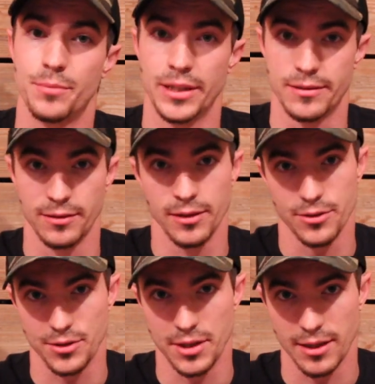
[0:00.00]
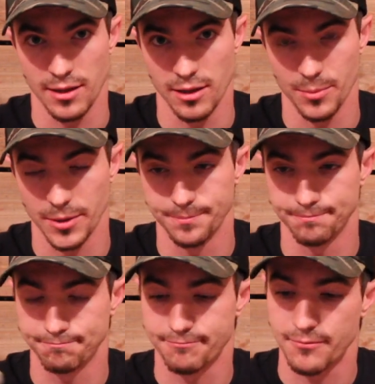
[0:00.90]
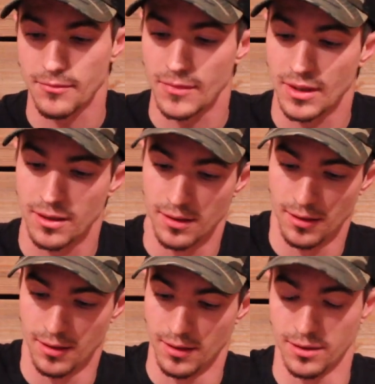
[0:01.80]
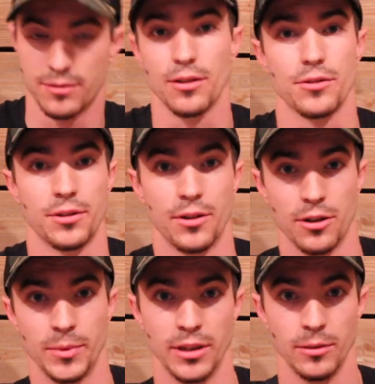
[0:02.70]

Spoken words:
But it's delicious and I can't help it. It's also gonna hurt me a